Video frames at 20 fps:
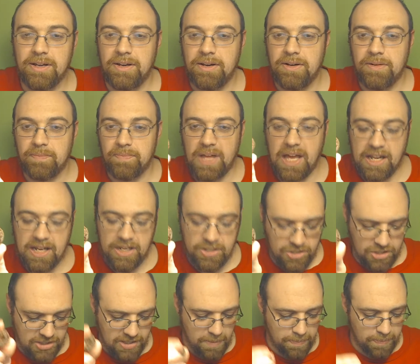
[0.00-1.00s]
and it's
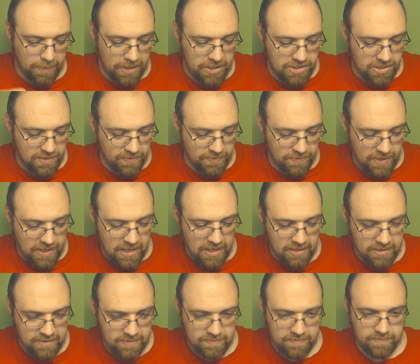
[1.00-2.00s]
just a bunch of, okay,
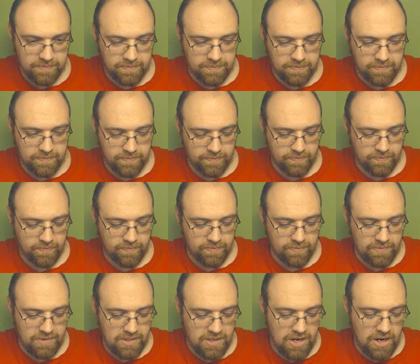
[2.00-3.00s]

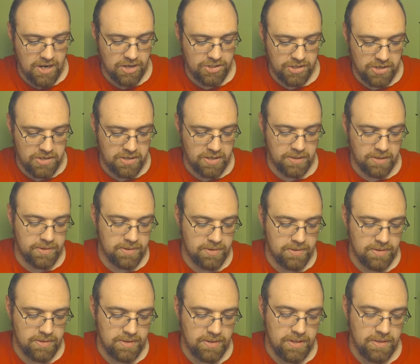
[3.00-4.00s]
I'll show you another one.
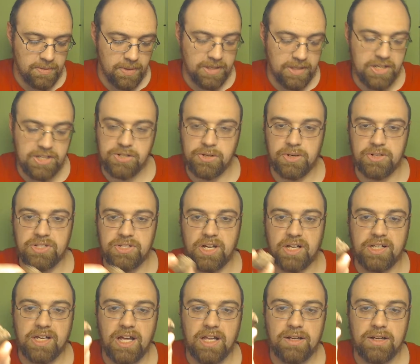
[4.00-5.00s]
Well, these two are stuck
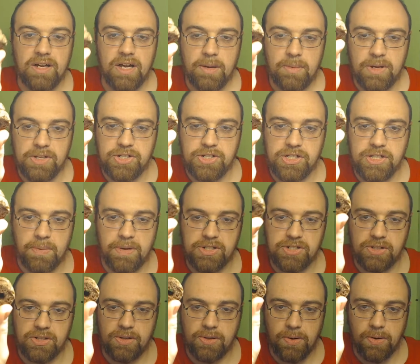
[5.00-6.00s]
together. But it's just a bunch of
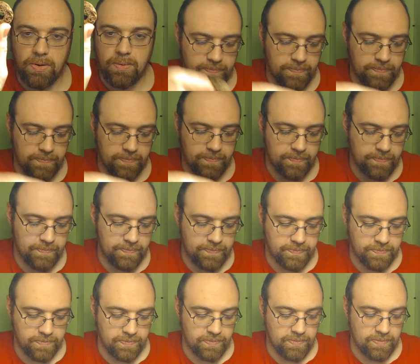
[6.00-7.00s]
little
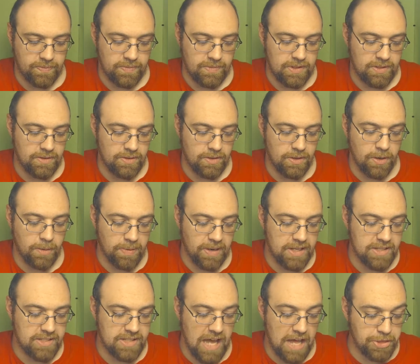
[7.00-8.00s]

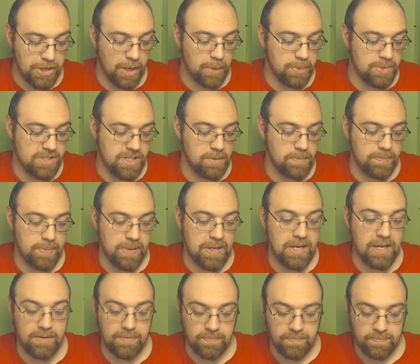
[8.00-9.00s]
bites. I thought it was going to
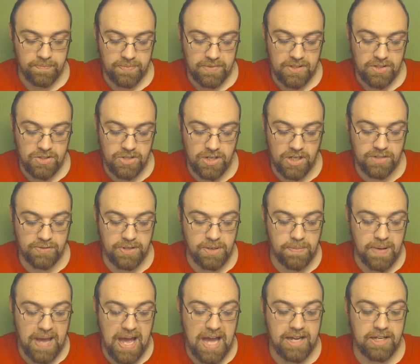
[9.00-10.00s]
be, judging from the
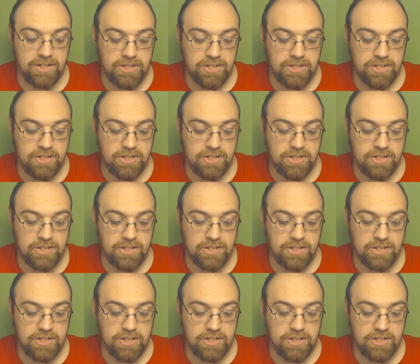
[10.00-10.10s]
package.